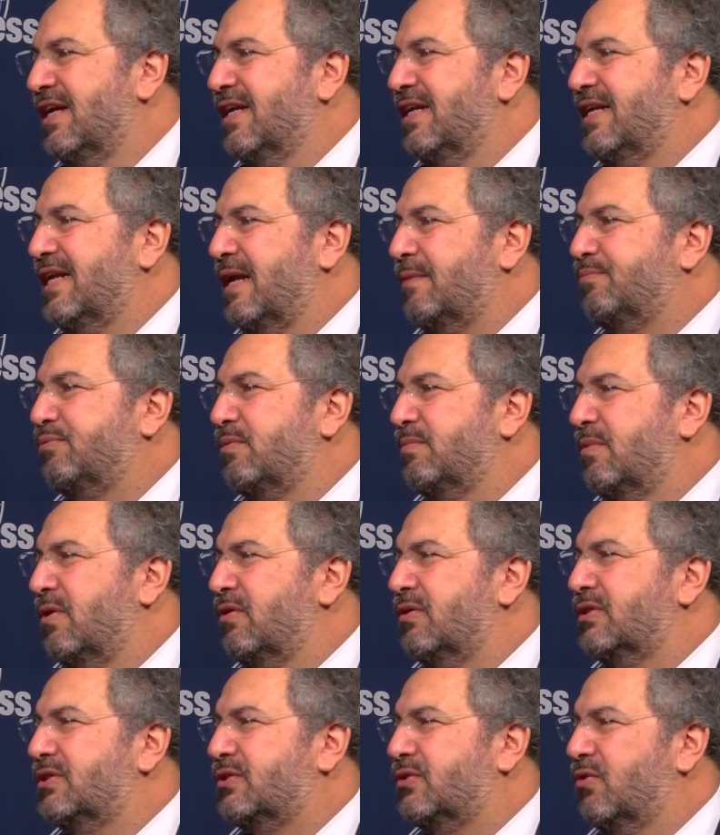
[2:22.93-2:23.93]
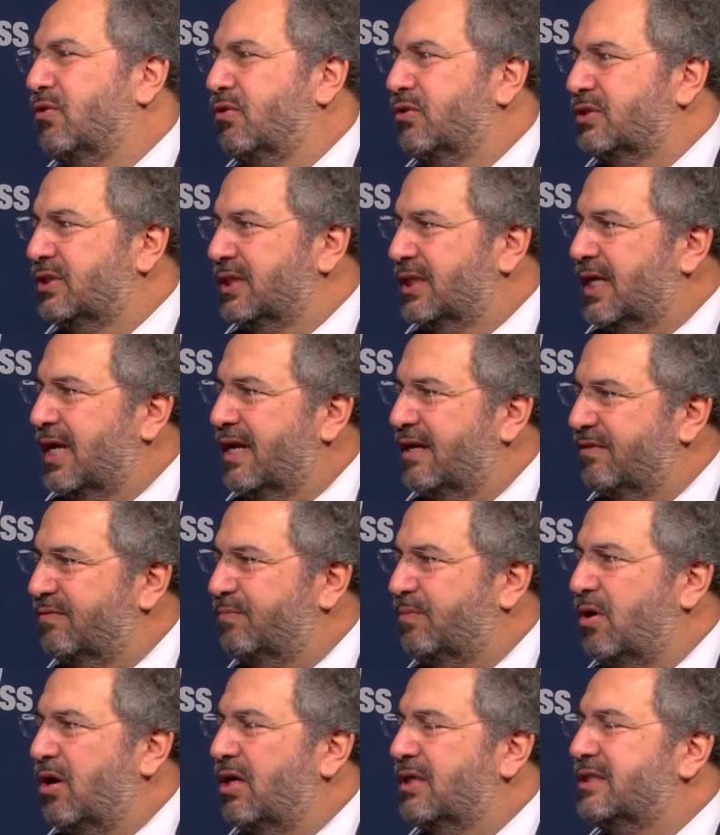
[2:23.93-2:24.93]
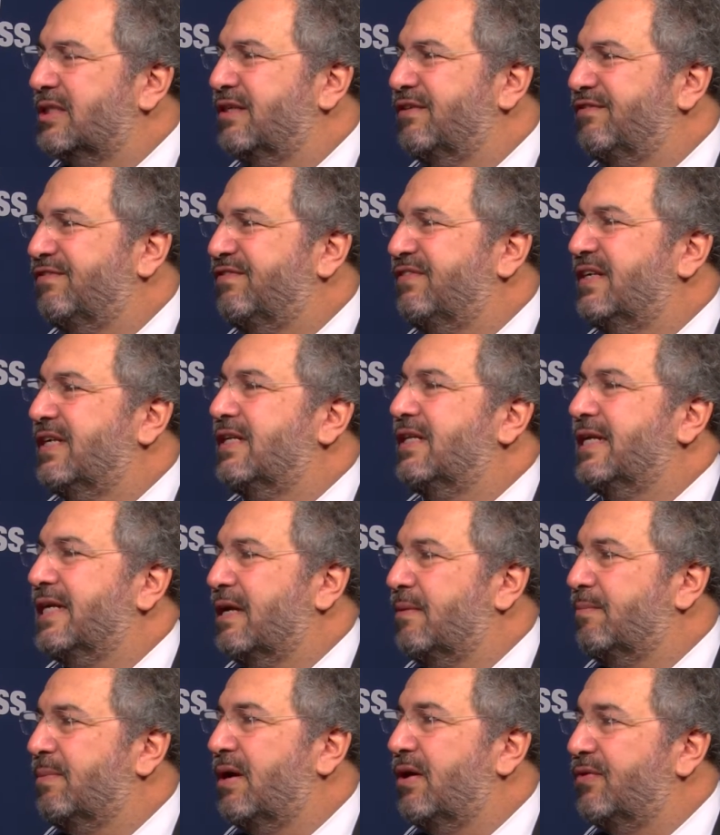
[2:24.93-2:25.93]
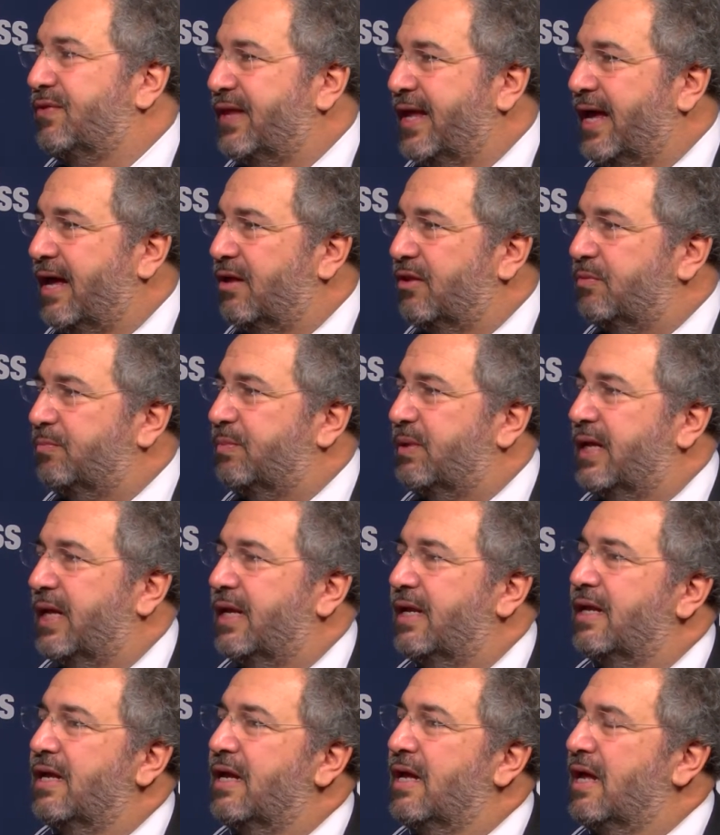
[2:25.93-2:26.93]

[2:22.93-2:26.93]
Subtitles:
net promoter scores and kind of positive feeling about the health plan?